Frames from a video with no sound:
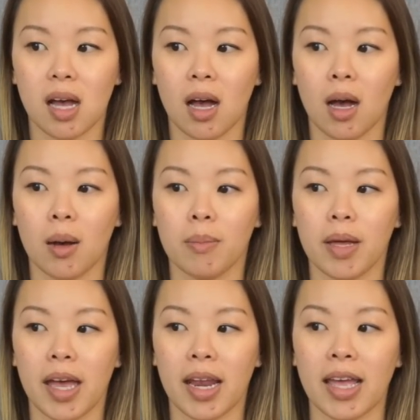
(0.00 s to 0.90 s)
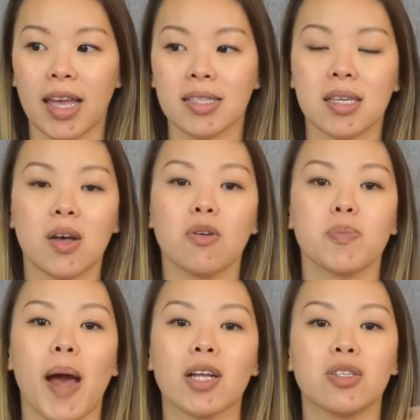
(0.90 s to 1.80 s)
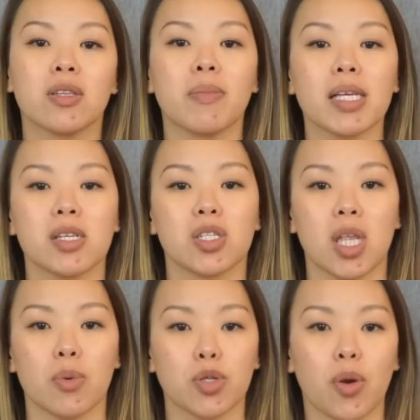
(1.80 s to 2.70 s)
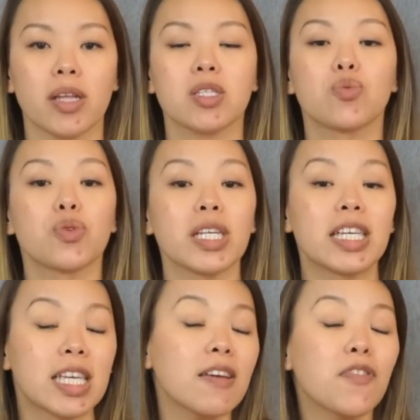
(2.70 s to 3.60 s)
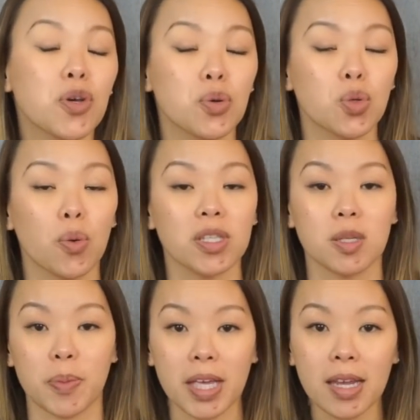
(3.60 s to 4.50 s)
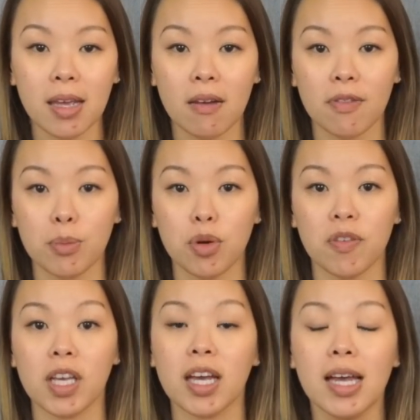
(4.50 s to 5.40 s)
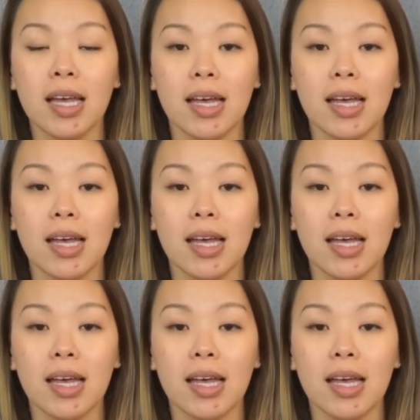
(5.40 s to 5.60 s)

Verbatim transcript: Um, and I guess it goes back to the message they were trying to really give you towards the beginning of the movie